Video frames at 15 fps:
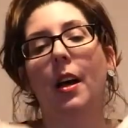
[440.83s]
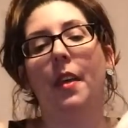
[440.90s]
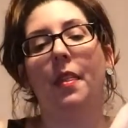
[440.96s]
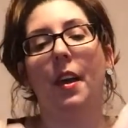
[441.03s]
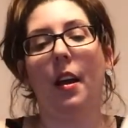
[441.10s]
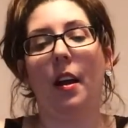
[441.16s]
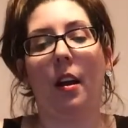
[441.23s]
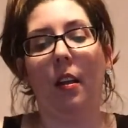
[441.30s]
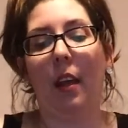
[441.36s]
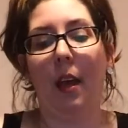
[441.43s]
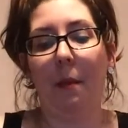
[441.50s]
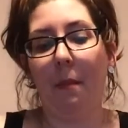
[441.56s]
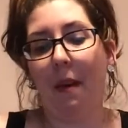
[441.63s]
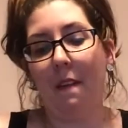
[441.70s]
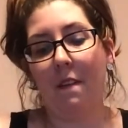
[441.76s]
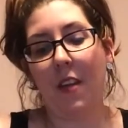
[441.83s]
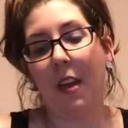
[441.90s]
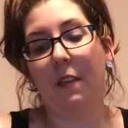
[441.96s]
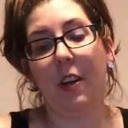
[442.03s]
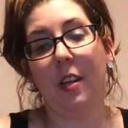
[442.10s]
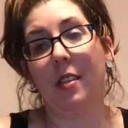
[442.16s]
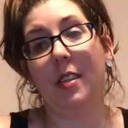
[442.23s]
I think are like my
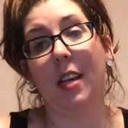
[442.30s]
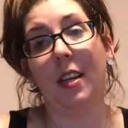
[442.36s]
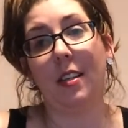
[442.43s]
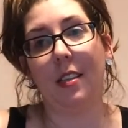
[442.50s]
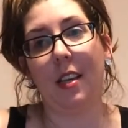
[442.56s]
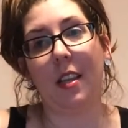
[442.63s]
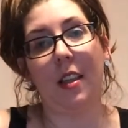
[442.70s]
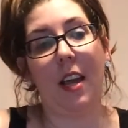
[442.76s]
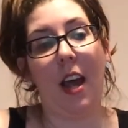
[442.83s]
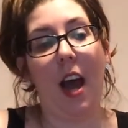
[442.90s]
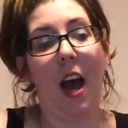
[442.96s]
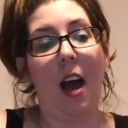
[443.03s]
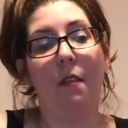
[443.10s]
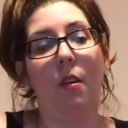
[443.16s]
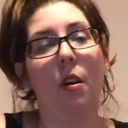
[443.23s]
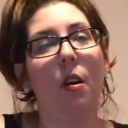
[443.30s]
favorite scents that they have.